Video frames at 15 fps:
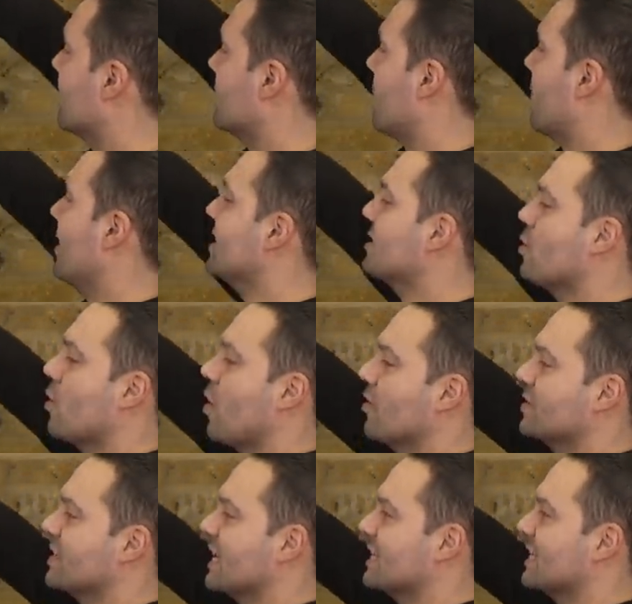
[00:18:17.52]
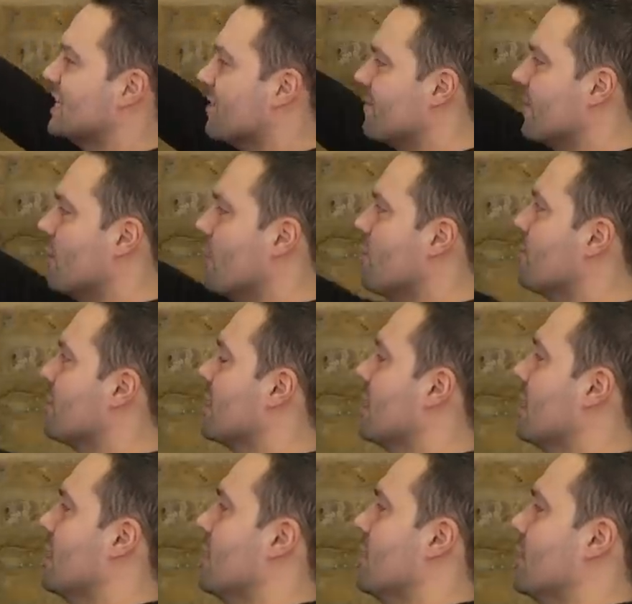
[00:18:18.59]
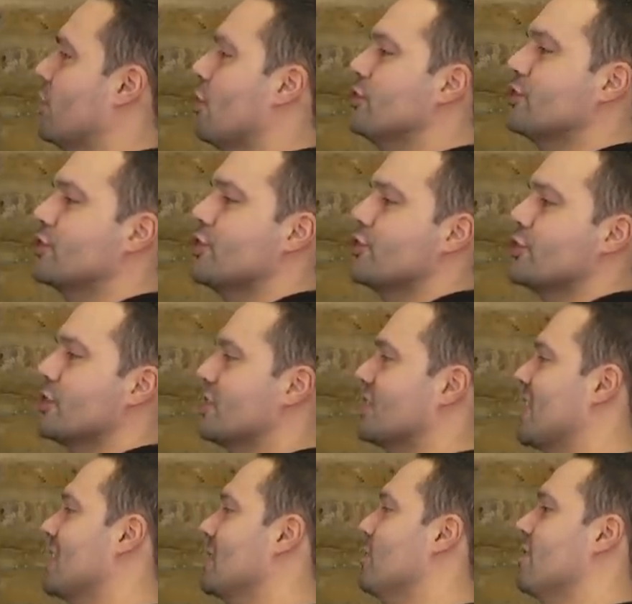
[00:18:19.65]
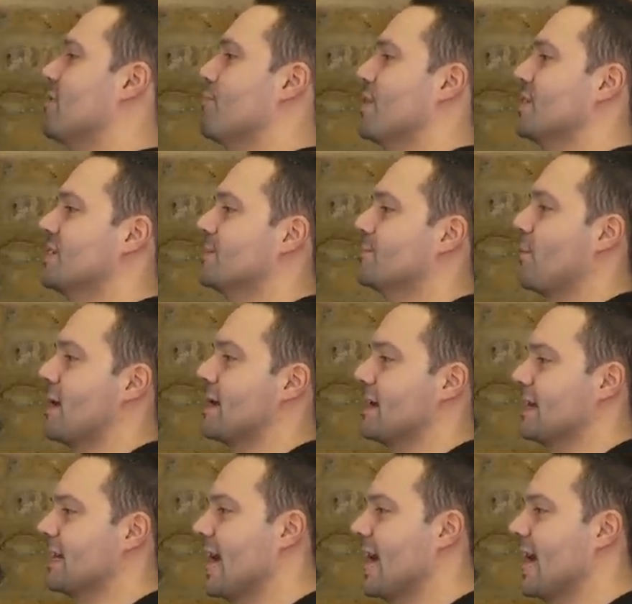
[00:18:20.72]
The political context is difficult. The constitutional settlement of Britain is breaking